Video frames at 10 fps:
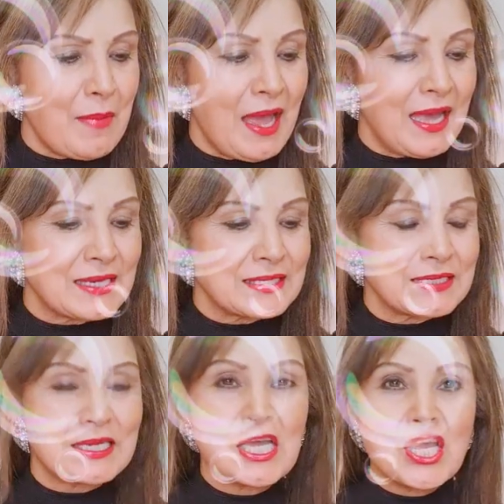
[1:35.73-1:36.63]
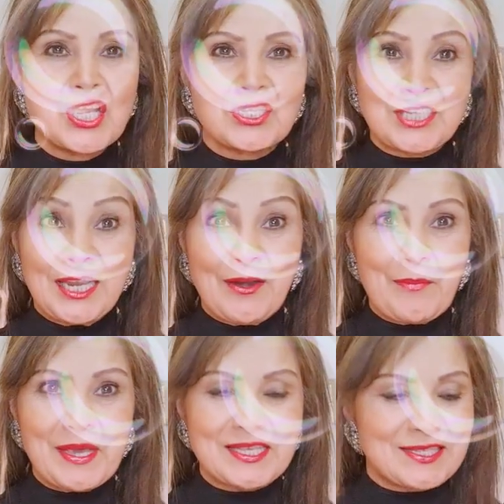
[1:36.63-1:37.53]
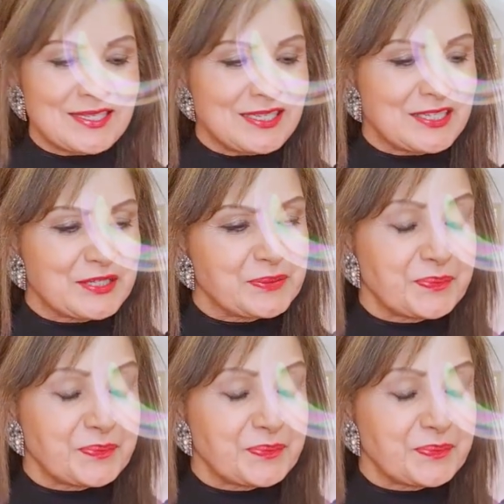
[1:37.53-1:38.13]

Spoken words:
and share a message.